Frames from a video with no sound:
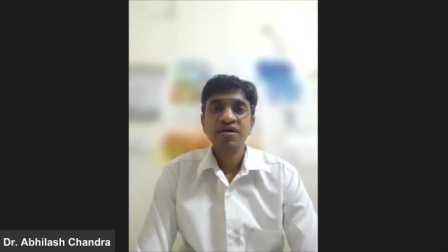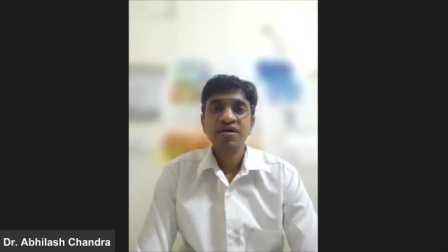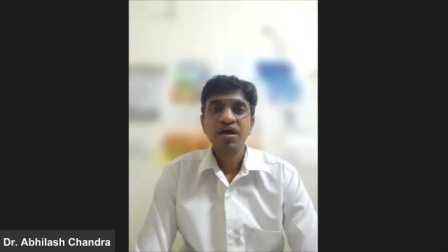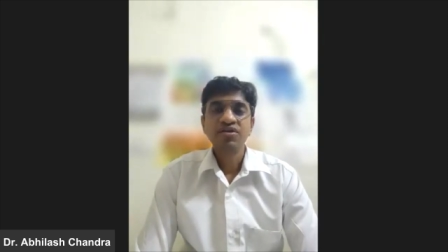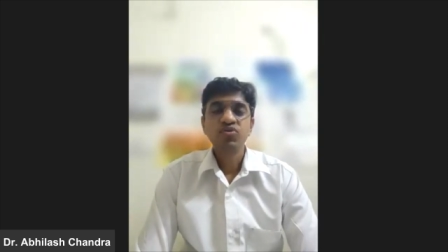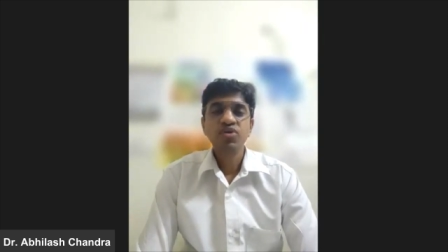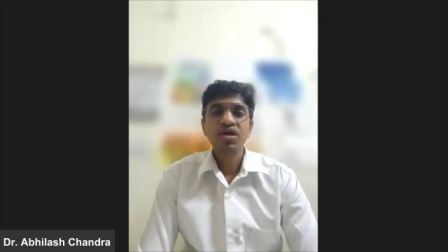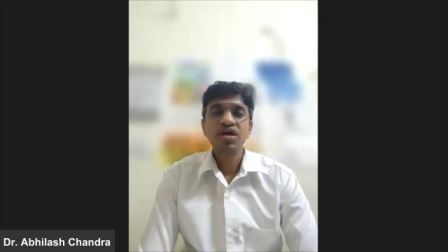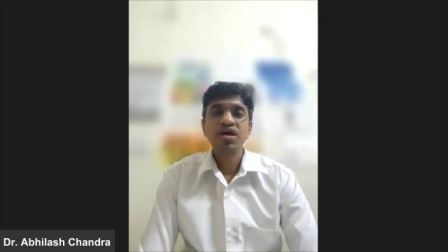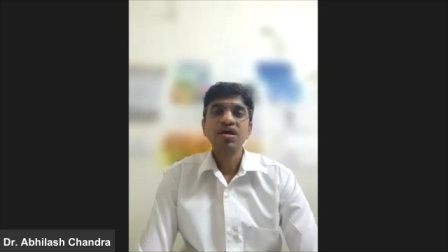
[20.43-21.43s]
And today
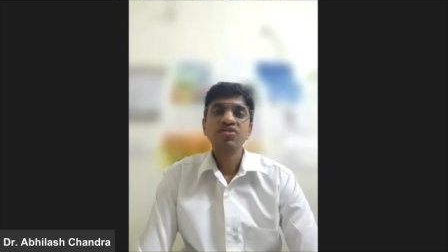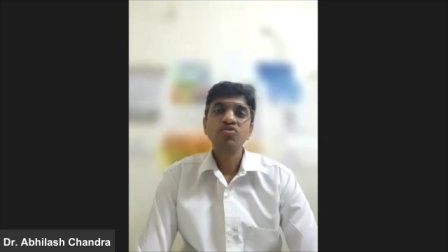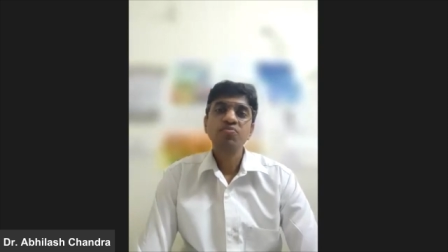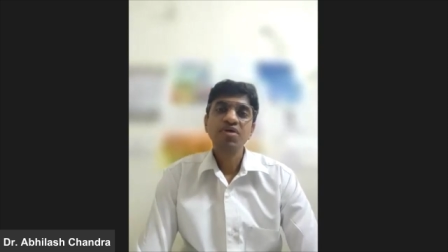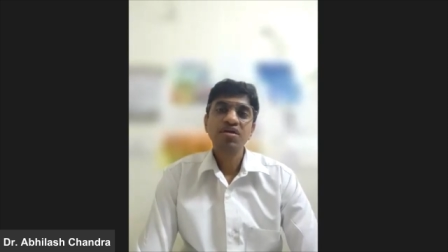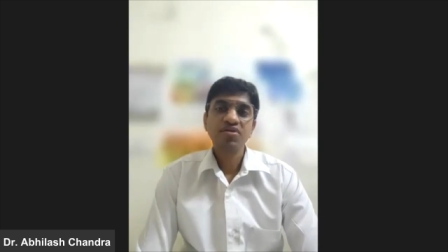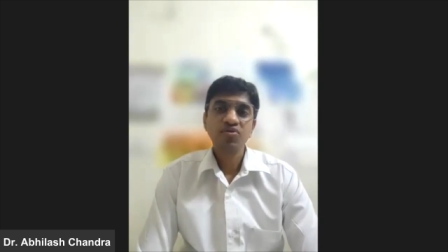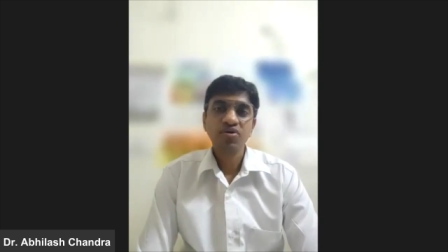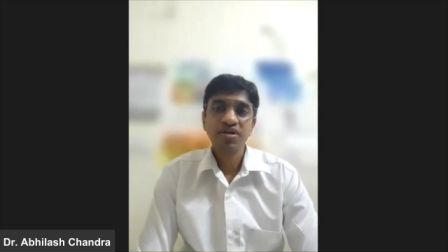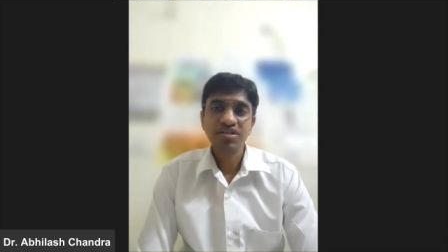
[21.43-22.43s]
I'd like to bring into
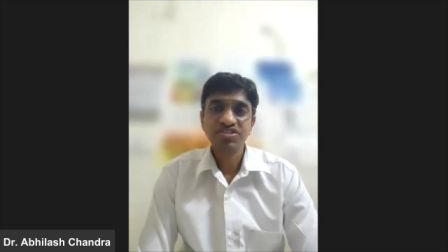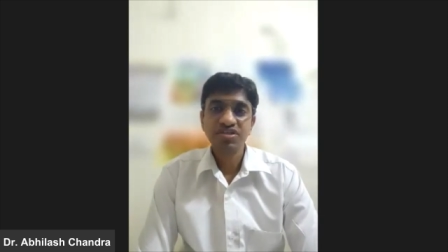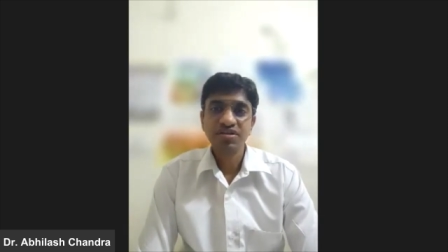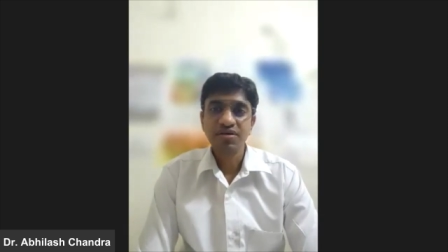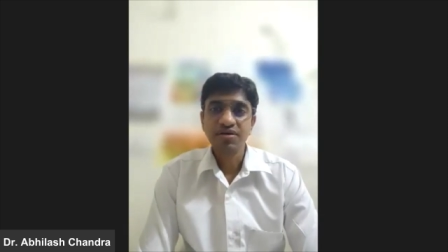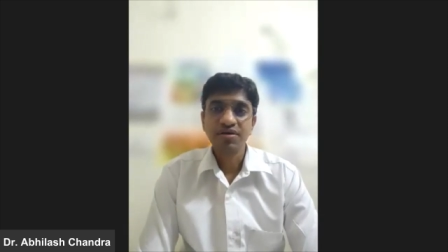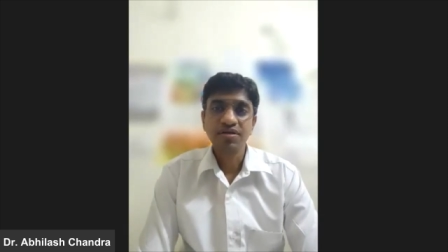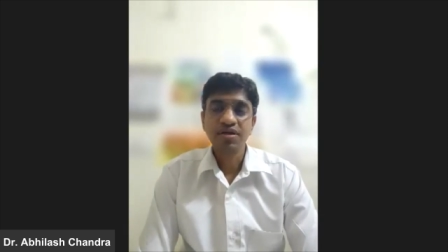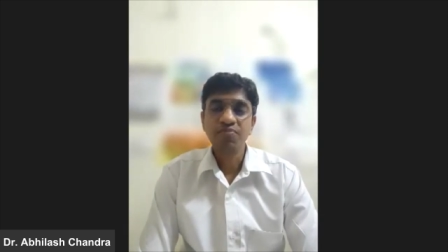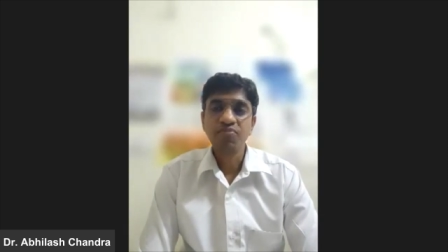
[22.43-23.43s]
your attention uh,
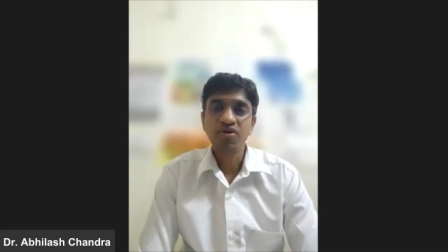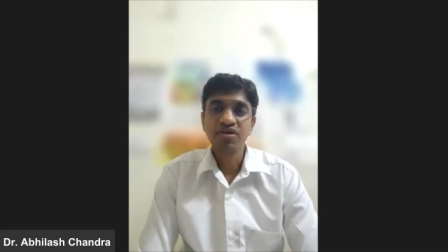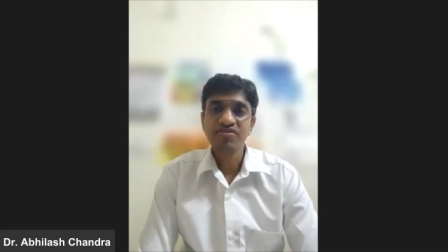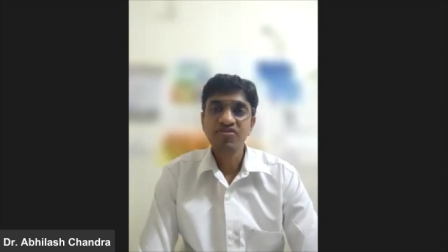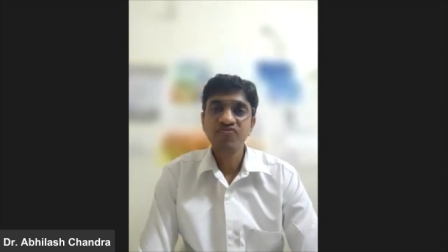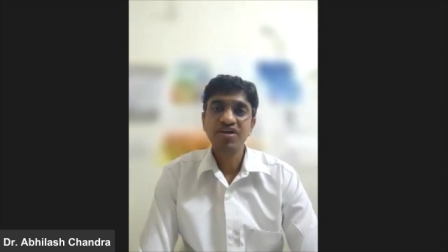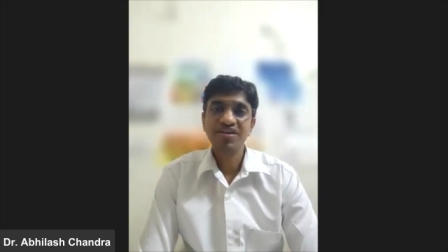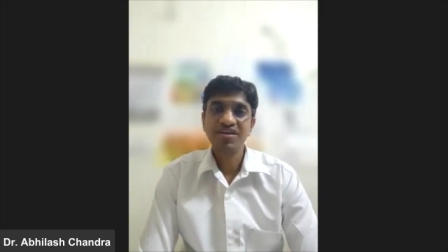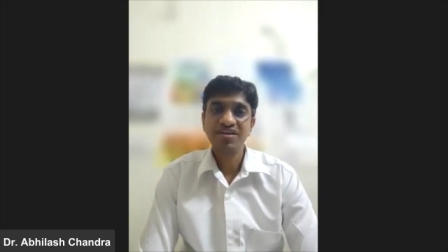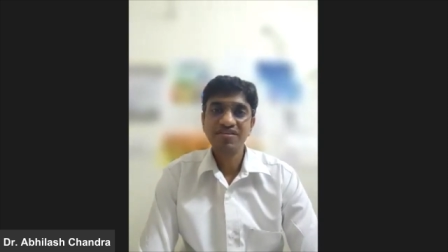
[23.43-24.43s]
the importance of
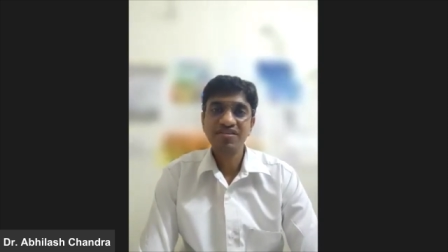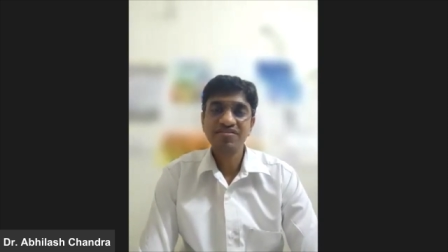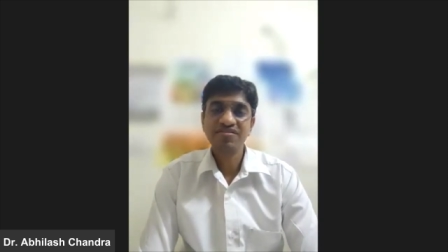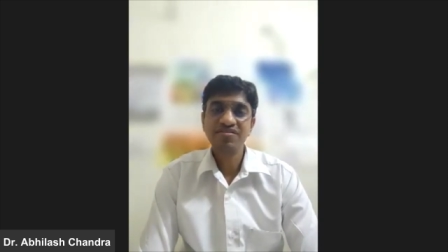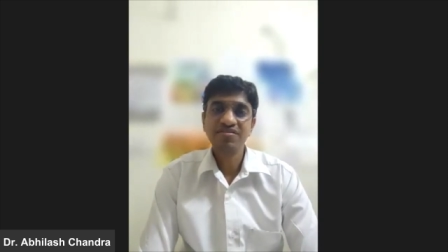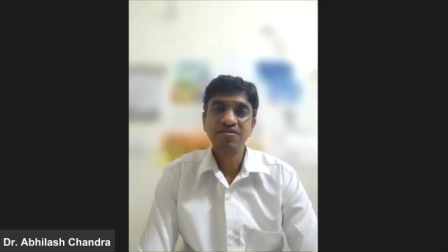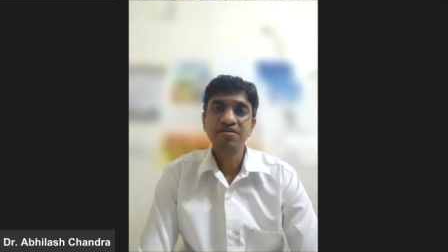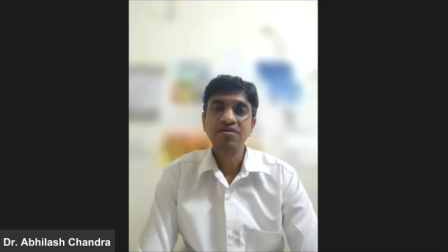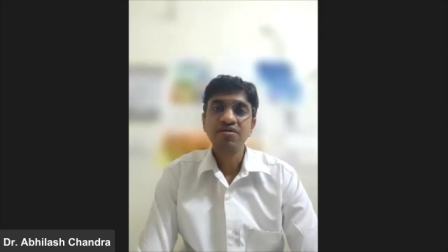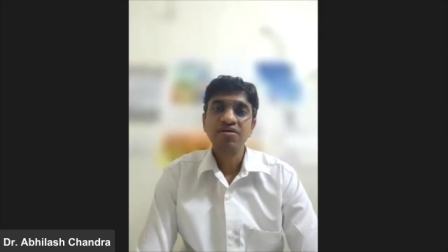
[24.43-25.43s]
kidney disease uh,
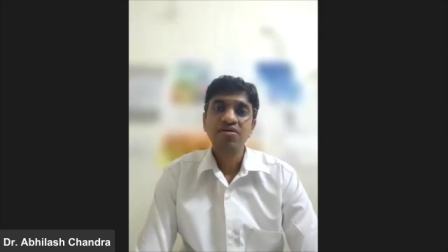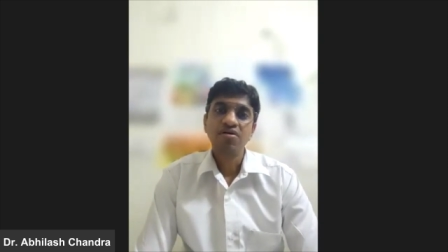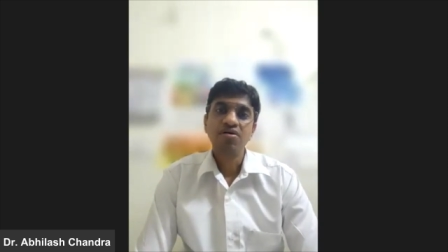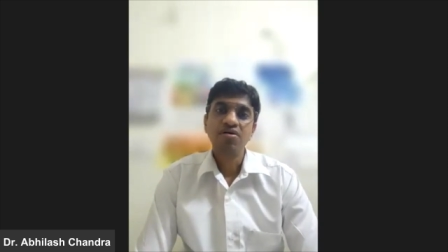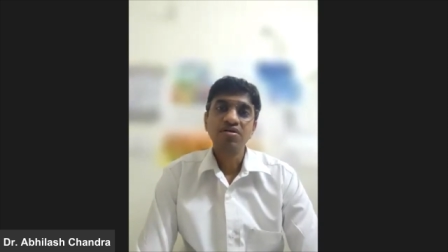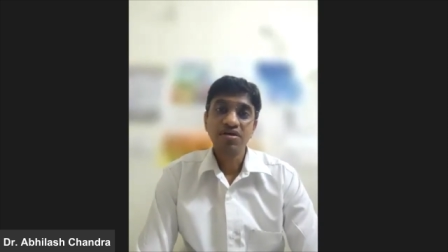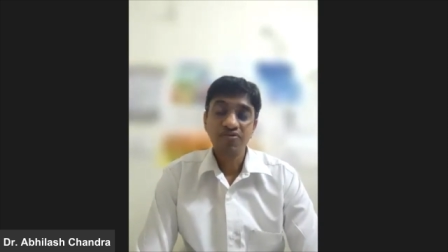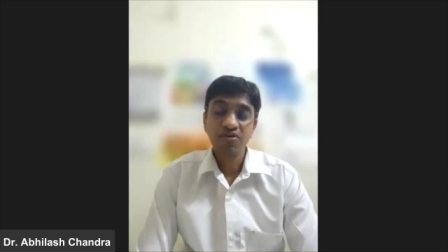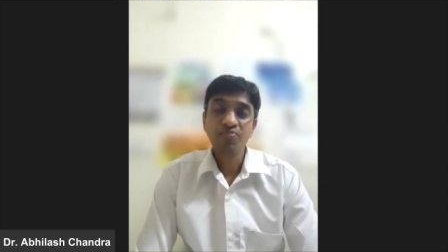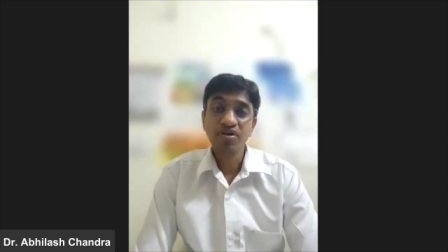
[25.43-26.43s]
or the
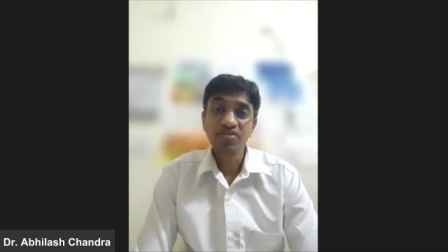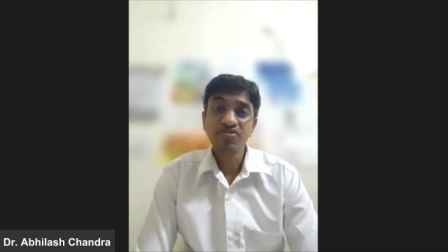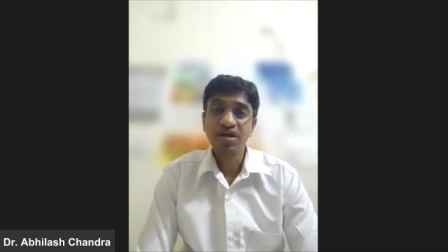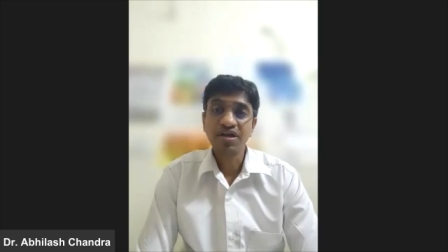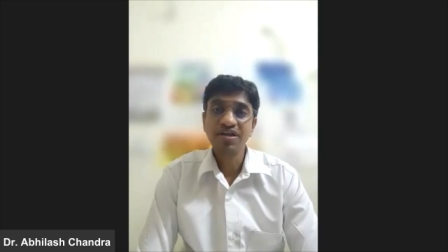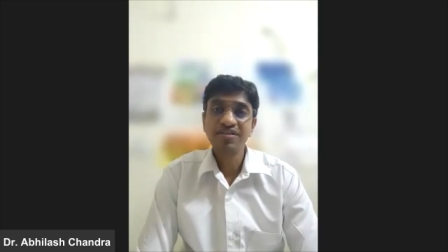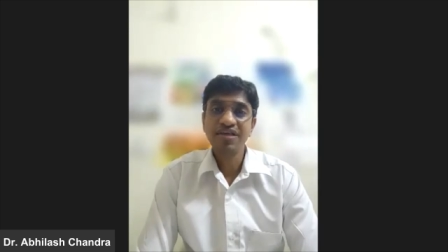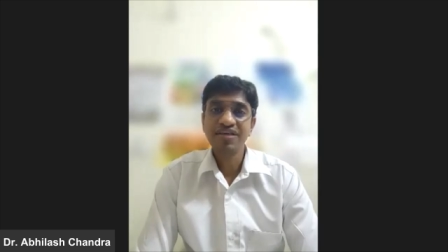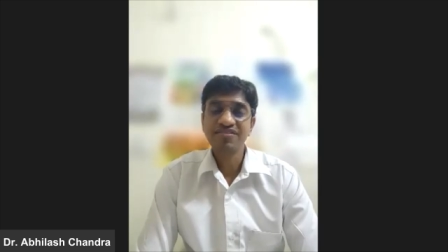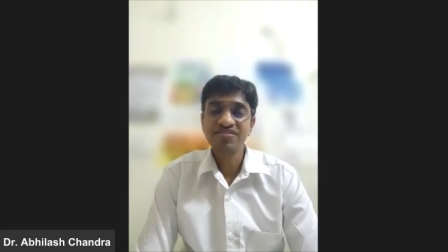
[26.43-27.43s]
importance of kidneys
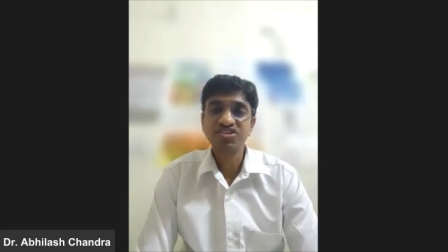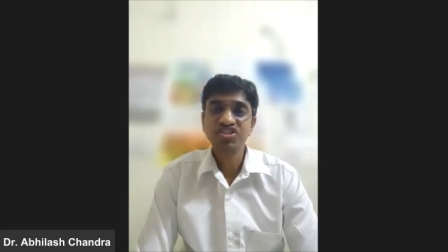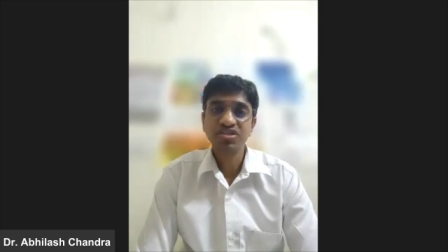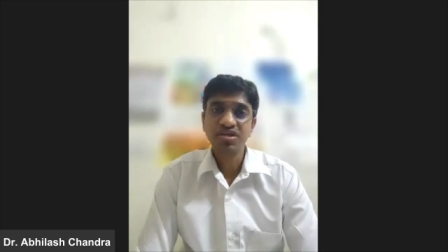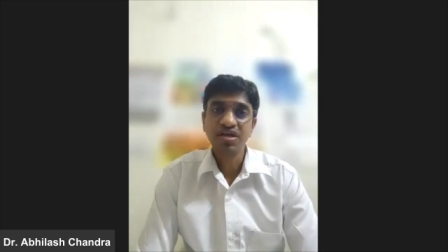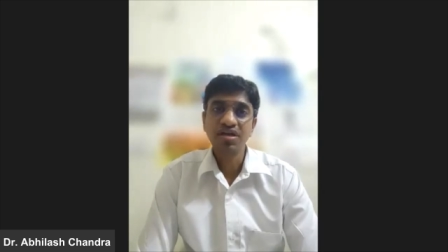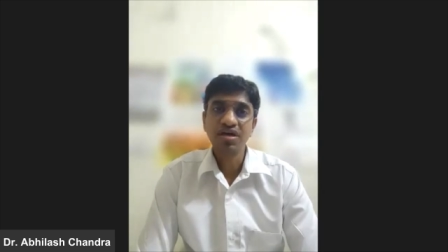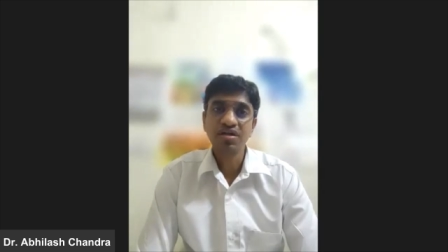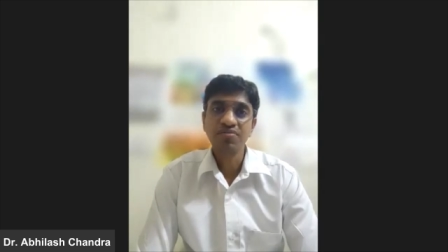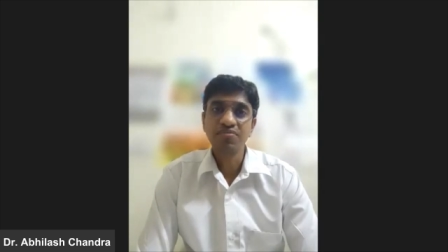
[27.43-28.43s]
as such in
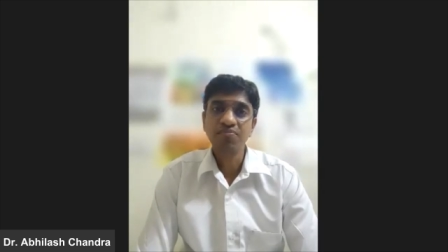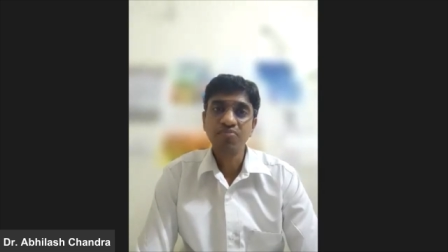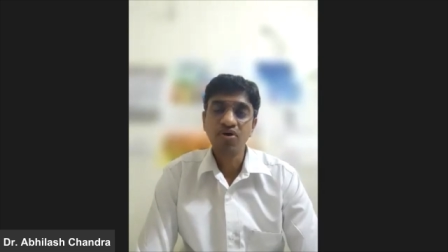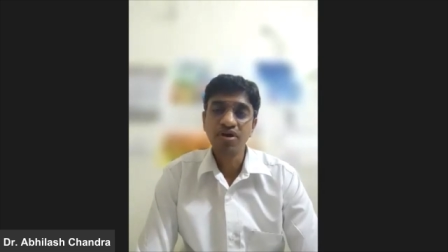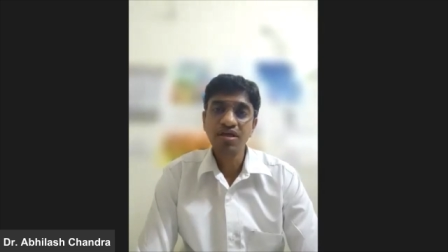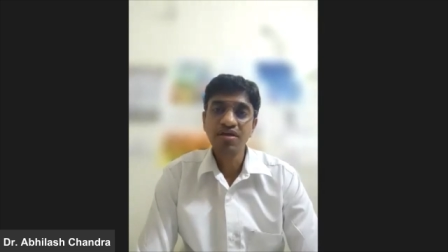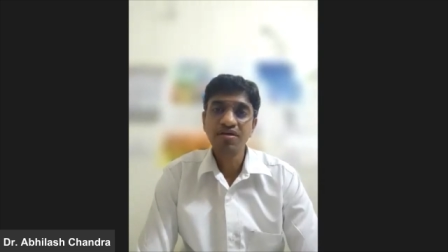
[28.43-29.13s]
our body